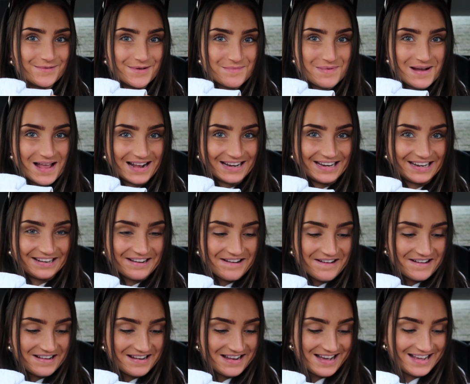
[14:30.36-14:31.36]
we're planning
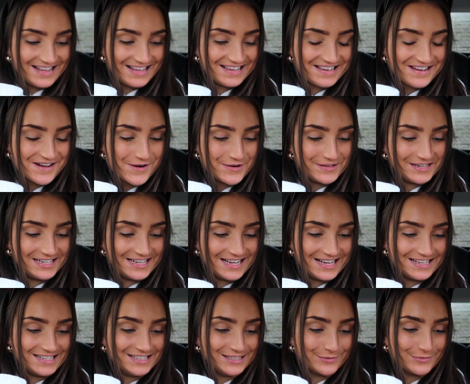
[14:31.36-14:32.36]
our, like,
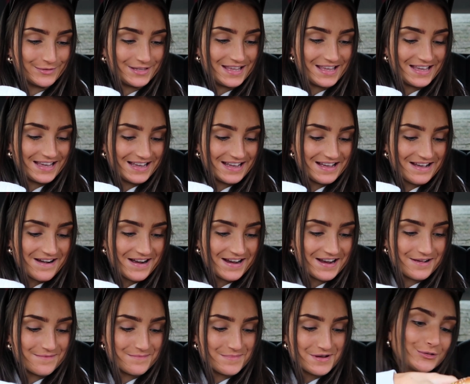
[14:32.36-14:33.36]
holidays for the year. I
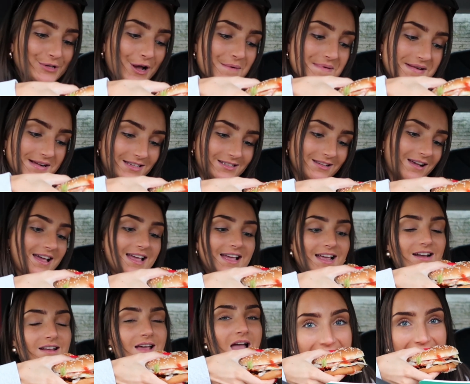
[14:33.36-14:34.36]
am so
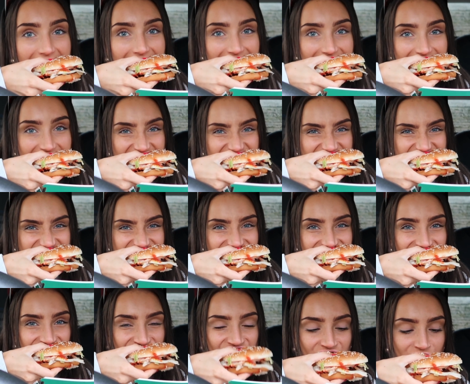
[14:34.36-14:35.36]
excited.
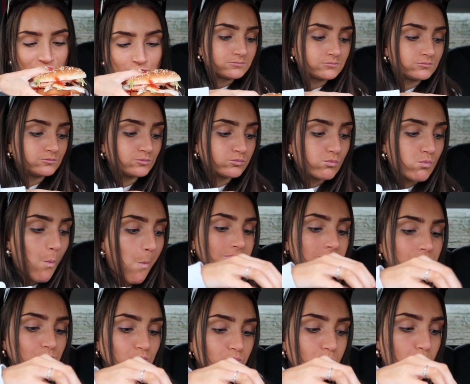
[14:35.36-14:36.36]

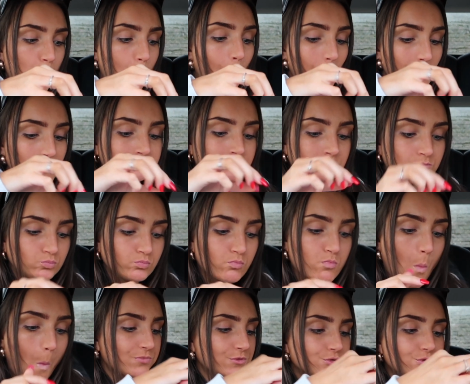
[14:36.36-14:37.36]
Mm-hmm.
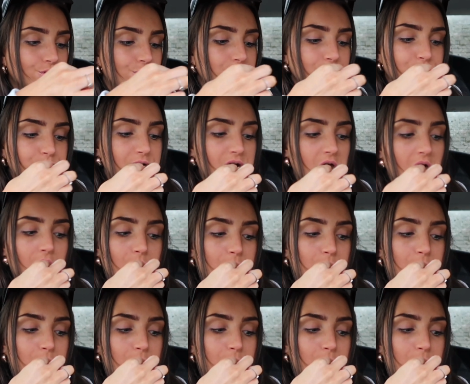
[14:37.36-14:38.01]
So much better.